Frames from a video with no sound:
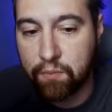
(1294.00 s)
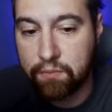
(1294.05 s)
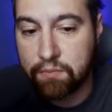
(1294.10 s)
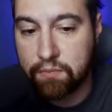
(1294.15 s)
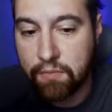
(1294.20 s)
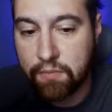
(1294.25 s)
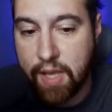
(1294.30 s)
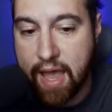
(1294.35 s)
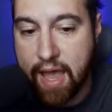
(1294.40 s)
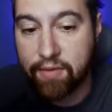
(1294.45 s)

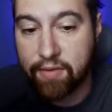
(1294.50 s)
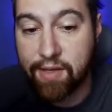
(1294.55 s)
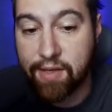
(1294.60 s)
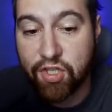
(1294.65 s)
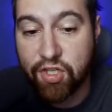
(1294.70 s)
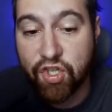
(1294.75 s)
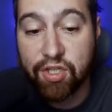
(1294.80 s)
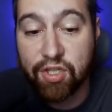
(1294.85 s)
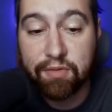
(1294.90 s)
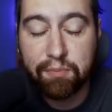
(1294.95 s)
having a
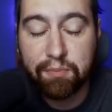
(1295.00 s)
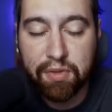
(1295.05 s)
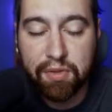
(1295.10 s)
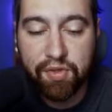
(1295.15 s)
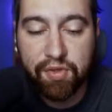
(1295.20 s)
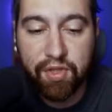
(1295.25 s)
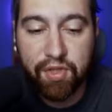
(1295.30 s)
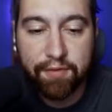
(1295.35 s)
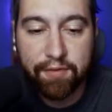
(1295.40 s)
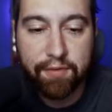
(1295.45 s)
shield
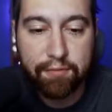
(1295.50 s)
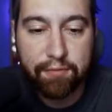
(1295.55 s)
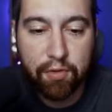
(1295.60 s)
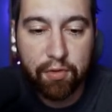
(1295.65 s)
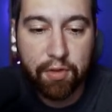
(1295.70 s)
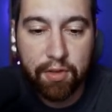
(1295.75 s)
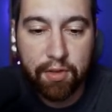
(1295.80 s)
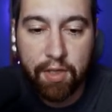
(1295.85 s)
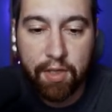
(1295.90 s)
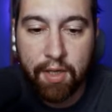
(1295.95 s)
preserved
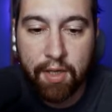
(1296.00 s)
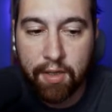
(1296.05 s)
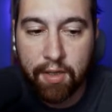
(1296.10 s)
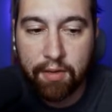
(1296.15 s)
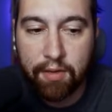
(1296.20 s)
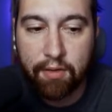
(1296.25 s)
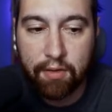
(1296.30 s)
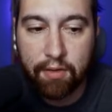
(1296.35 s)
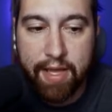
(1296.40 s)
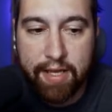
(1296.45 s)
for
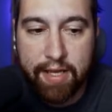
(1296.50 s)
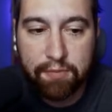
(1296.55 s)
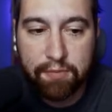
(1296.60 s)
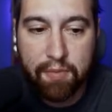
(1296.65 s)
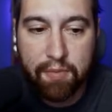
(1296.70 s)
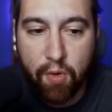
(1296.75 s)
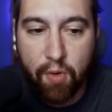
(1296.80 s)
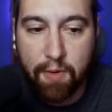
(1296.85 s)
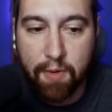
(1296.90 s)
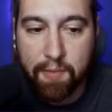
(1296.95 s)
their last
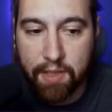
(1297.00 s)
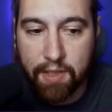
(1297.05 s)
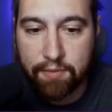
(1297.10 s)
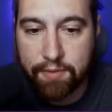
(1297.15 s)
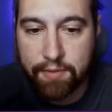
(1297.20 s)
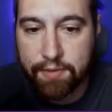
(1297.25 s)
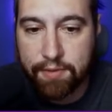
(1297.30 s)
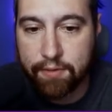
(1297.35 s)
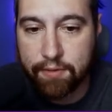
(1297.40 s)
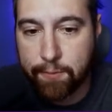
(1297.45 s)
Pokemon.
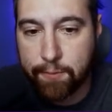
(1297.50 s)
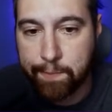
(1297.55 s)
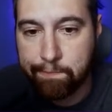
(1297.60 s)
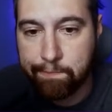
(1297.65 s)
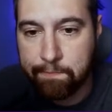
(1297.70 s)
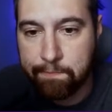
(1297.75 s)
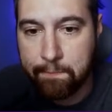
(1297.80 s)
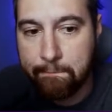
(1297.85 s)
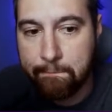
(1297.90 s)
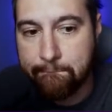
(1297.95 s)
So
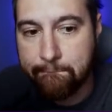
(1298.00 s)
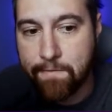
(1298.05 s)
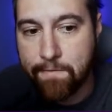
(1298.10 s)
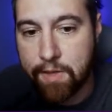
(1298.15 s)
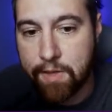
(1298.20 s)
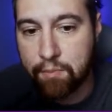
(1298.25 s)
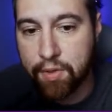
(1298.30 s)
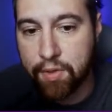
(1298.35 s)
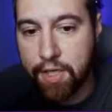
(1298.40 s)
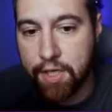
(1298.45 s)

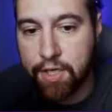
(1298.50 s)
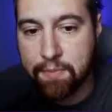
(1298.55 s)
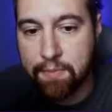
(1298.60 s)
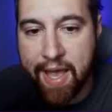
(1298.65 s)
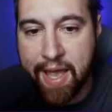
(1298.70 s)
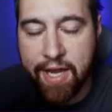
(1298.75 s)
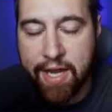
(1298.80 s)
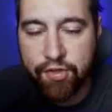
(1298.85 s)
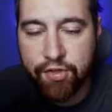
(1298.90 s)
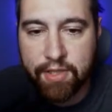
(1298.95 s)
pretty good
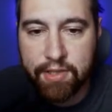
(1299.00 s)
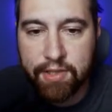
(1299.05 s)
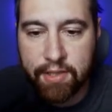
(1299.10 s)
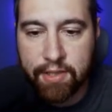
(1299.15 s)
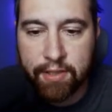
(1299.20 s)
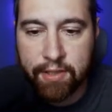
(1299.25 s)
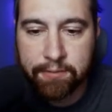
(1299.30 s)
match right there.